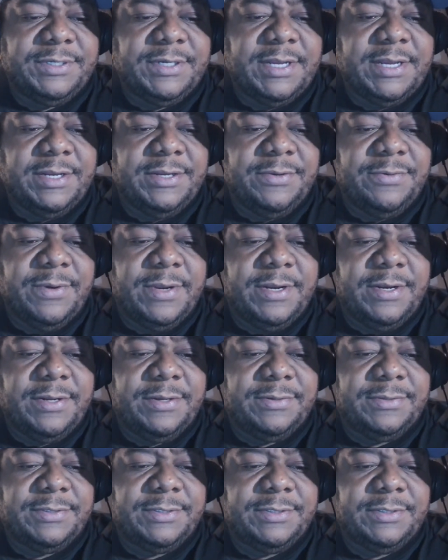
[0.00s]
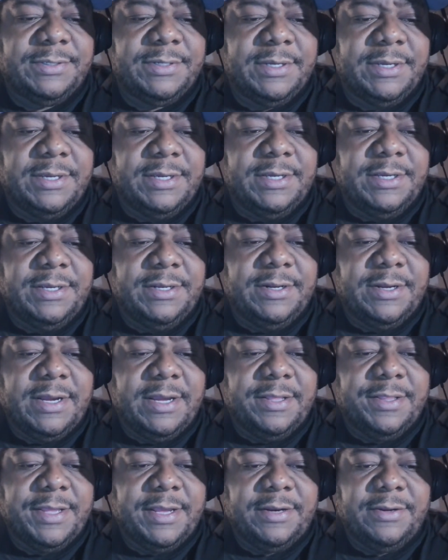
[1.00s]
and innuendos, and you know
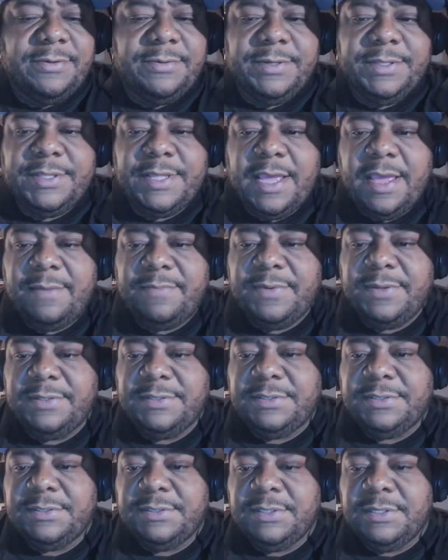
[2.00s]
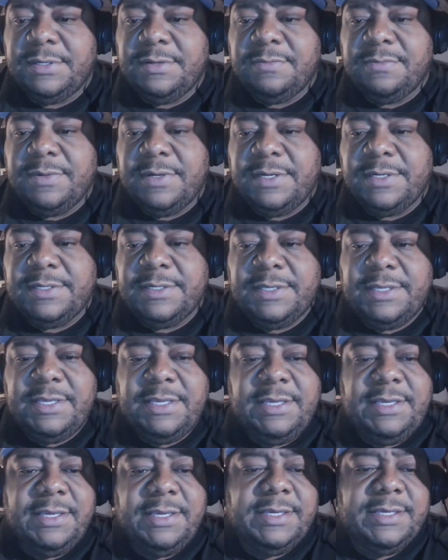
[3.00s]
how that always happens. But
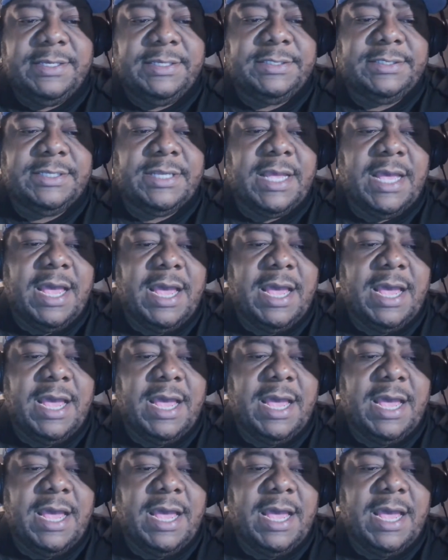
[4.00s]
he is